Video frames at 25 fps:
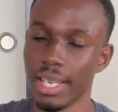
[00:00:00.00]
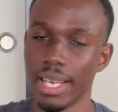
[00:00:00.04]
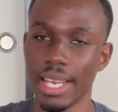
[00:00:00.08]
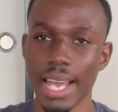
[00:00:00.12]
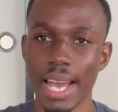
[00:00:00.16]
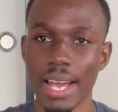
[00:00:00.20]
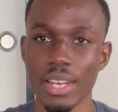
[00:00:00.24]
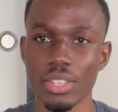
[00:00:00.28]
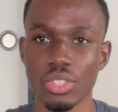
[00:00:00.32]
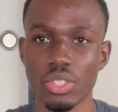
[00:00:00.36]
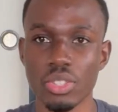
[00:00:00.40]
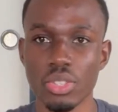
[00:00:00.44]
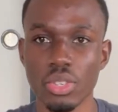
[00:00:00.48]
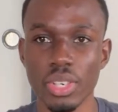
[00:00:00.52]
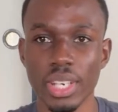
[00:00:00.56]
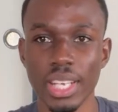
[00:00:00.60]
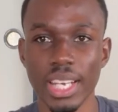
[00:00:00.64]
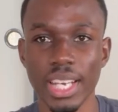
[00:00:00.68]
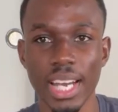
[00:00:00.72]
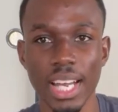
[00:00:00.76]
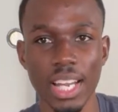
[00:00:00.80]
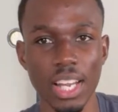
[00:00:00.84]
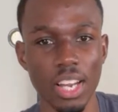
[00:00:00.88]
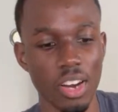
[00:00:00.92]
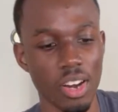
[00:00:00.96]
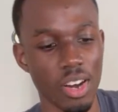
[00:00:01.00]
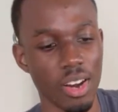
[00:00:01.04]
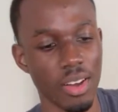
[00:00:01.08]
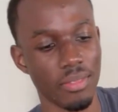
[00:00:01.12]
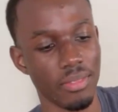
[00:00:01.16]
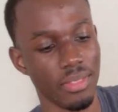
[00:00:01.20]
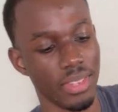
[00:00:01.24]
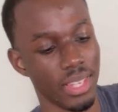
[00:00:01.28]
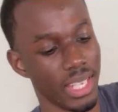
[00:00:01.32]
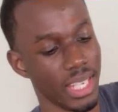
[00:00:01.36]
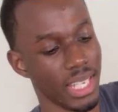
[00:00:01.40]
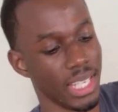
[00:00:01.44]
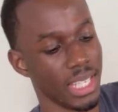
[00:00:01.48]
Yeah, so the color
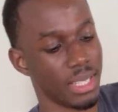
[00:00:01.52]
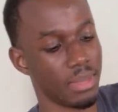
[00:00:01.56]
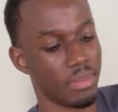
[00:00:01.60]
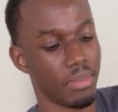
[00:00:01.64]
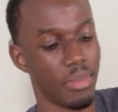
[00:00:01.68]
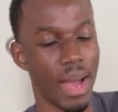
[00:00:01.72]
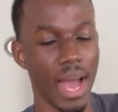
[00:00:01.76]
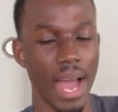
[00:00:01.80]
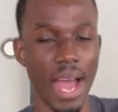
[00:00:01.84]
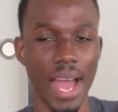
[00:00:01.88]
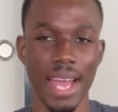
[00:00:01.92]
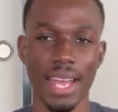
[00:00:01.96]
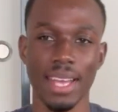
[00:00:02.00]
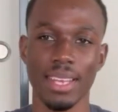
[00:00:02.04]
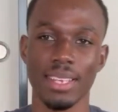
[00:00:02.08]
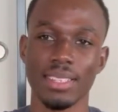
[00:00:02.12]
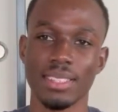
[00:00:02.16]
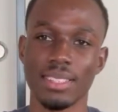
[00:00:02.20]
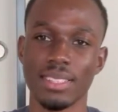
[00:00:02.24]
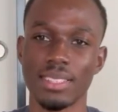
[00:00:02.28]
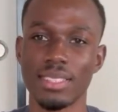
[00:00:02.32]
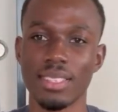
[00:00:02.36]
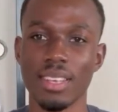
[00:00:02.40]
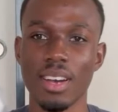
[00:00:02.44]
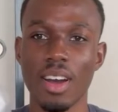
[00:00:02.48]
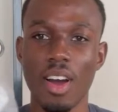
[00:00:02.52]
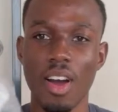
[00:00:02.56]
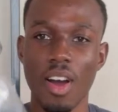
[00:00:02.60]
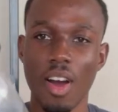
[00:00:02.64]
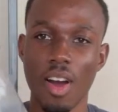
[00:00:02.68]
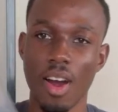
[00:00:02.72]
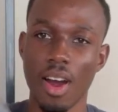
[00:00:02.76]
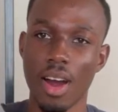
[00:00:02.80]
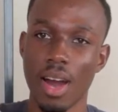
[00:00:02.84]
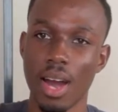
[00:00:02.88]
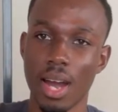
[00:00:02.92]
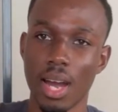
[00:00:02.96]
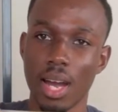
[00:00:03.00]
of these bags
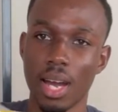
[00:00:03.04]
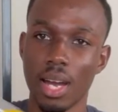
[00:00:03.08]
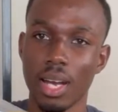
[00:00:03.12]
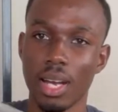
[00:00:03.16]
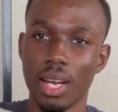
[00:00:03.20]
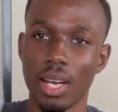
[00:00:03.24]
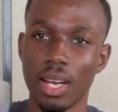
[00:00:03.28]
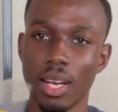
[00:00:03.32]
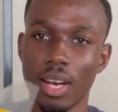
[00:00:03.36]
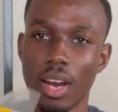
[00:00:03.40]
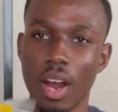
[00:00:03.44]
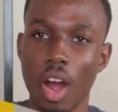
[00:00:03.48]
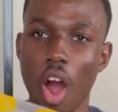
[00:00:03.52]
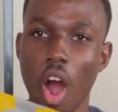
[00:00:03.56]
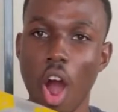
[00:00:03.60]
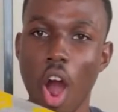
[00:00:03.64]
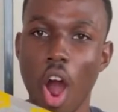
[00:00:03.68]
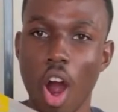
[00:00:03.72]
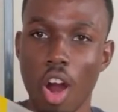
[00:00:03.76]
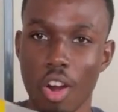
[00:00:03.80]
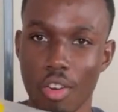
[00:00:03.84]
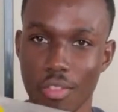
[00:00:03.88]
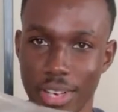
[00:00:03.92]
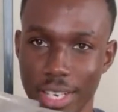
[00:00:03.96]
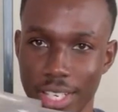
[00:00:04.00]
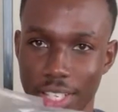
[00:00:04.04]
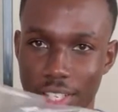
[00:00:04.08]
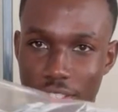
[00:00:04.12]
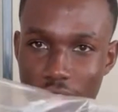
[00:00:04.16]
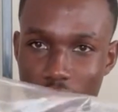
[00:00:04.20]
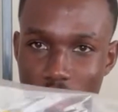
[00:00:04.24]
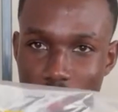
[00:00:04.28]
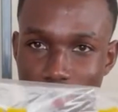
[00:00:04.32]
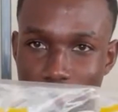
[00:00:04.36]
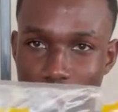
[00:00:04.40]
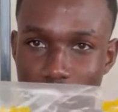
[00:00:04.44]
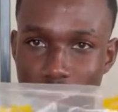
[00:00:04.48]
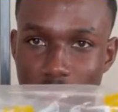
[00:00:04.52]
are
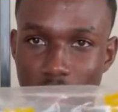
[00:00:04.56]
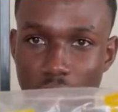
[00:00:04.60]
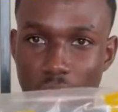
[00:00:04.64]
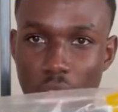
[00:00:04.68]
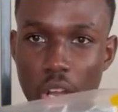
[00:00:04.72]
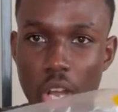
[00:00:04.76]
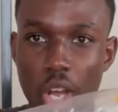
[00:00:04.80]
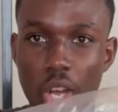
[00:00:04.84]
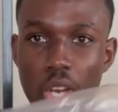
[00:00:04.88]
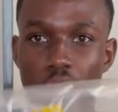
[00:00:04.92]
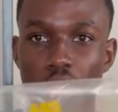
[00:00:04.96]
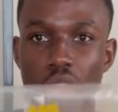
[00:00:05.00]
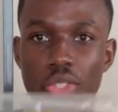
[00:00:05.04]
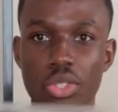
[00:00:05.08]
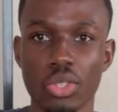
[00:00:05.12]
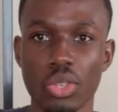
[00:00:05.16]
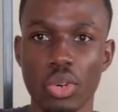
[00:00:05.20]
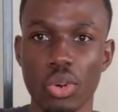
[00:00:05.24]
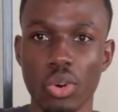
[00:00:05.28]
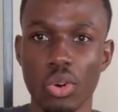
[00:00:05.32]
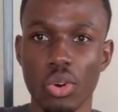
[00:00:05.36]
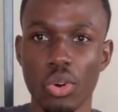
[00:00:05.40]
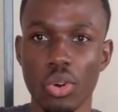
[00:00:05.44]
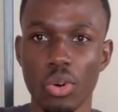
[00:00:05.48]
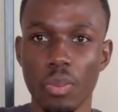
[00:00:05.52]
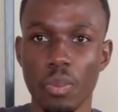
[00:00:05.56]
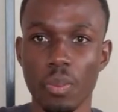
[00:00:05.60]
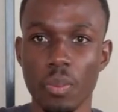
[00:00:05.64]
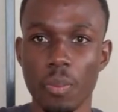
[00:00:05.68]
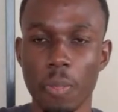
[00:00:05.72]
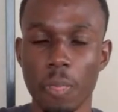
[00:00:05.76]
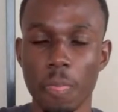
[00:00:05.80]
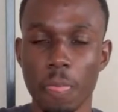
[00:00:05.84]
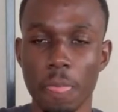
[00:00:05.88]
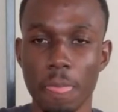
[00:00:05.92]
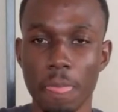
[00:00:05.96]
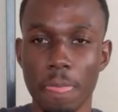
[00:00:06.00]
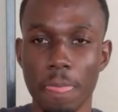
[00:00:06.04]
orange. So
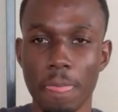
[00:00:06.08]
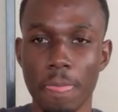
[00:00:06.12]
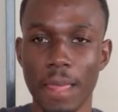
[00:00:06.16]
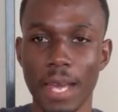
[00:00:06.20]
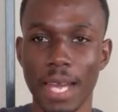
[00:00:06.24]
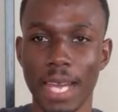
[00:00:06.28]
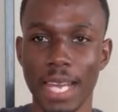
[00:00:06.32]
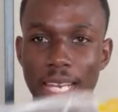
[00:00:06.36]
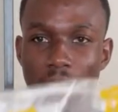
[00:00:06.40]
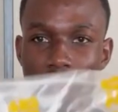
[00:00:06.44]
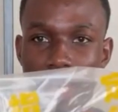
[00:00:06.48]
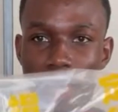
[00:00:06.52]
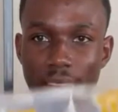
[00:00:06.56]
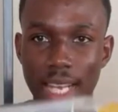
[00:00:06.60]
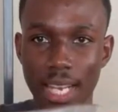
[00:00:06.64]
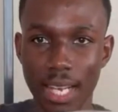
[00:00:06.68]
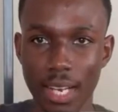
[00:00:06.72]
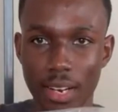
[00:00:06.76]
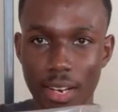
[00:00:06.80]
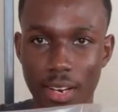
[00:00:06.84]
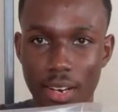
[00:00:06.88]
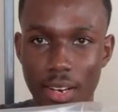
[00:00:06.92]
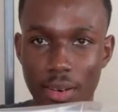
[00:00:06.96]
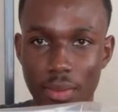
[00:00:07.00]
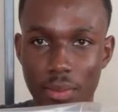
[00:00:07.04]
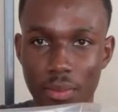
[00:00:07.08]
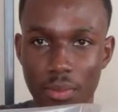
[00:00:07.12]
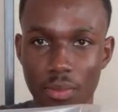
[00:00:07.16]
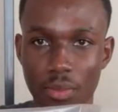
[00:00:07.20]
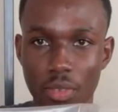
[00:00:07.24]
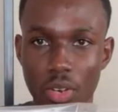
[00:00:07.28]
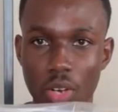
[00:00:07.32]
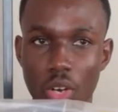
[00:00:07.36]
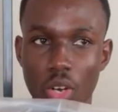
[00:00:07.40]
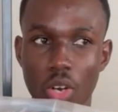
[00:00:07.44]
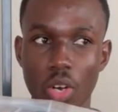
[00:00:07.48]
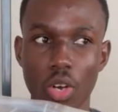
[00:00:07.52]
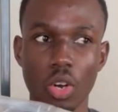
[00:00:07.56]
in here
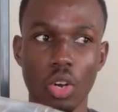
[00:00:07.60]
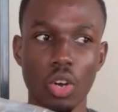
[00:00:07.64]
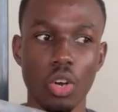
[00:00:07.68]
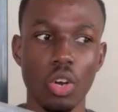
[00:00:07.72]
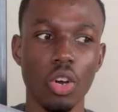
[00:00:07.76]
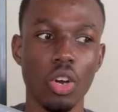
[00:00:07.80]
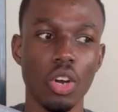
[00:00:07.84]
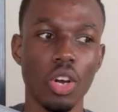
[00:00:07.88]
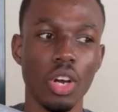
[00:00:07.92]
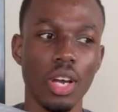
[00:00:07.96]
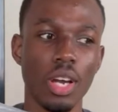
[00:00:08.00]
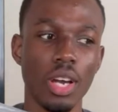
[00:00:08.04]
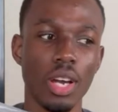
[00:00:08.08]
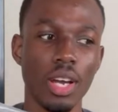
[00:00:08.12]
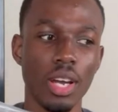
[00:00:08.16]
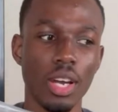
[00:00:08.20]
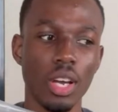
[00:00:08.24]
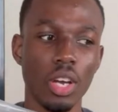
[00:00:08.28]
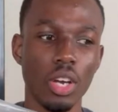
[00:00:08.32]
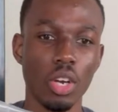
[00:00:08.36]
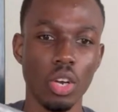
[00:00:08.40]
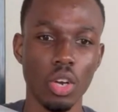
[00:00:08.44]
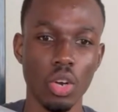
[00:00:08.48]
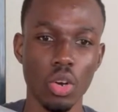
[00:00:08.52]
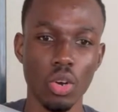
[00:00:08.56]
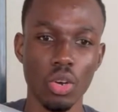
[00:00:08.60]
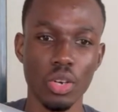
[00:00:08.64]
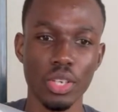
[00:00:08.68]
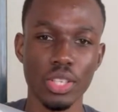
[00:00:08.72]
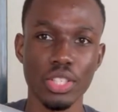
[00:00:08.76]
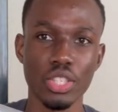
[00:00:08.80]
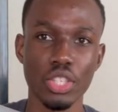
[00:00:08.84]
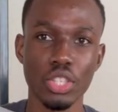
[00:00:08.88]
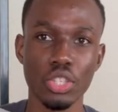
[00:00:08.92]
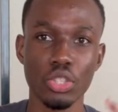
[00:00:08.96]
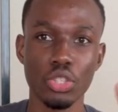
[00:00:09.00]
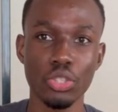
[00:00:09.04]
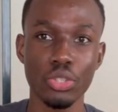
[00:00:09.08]

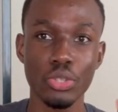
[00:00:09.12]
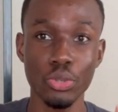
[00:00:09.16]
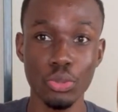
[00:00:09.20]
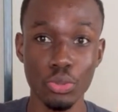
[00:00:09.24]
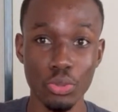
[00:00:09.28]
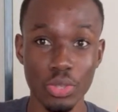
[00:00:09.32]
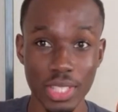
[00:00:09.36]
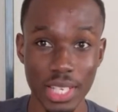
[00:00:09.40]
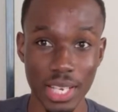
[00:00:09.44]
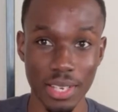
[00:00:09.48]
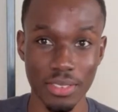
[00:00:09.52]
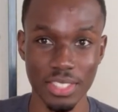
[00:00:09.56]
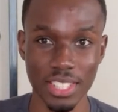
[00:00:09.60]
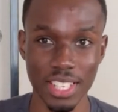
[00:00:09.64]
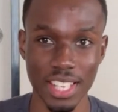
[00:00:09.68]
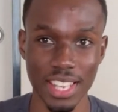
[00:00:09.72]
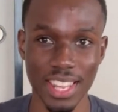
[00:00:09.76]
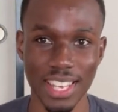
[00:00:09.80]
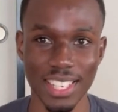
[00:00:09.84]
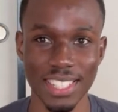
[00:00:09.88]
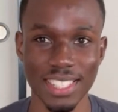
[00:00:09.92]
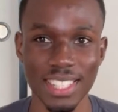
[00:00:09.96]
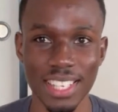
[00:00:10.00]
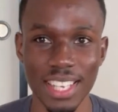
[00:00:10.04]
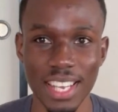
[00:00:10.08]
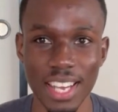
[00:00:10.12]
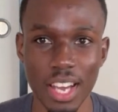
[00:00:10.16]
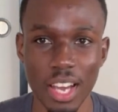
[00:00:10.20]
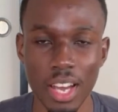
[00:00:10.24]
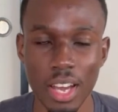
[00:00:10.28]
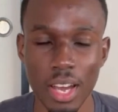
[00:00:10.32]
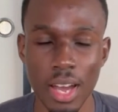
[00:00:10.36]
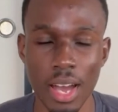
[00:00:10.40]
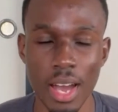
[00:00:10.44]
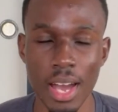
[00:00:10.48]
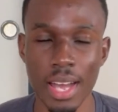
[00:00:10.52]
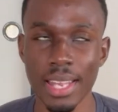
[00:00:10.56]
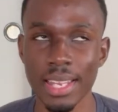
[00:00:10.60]
goes two types of things.
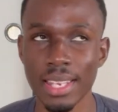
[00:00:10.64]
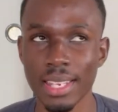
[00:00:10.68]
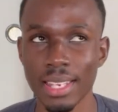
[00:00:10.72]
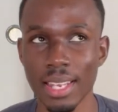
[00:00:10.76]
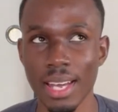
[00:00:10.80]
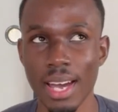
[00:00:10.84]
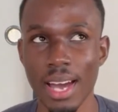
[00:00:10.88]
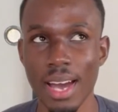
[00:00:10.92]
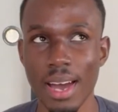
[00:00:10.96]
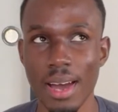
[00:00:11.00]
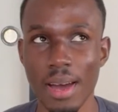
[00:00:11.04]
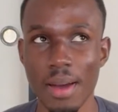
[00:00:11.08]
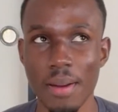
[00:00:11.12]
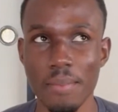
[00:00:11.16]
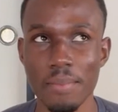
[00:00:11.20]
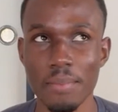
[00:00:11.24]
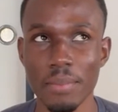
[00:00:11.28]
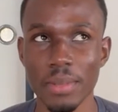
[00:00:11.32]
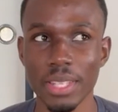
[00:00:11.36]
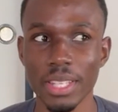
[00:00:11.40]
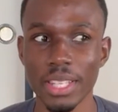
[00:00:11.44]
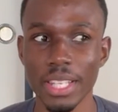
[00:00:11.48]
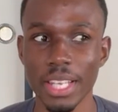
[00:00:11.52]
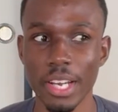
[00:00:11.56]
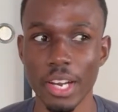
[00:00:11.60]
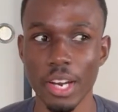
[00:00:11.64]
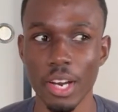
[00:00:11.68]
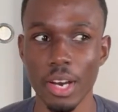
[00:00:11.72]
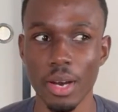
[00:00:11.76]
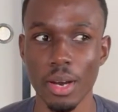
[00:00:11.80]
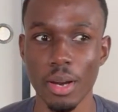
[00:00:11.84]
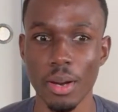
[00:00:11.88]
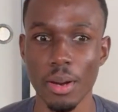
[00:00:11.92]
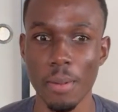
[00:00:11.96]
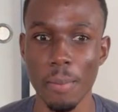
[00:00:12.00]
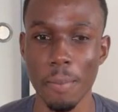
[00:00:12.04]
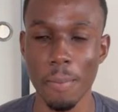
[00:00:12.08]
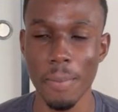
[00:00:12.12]

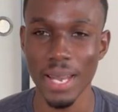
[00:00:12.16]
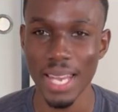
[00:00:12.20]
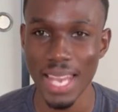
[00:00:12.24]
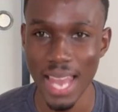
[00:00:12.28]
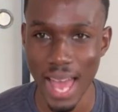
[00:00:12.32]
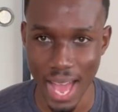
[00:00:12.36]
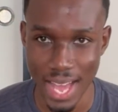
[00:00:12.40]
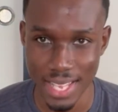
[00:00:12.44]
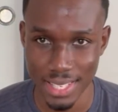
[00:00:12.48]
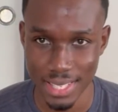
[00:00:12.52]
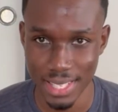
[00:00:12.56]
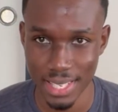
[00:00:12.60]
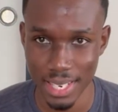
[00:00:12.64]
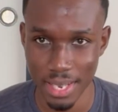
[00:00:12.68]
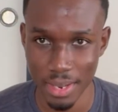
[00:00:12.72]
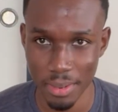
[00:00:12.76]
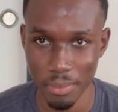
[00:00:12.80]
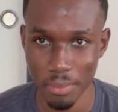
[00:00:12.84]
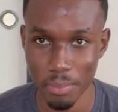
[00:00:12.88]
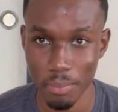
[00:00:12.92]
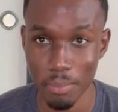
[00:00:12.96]
their plastic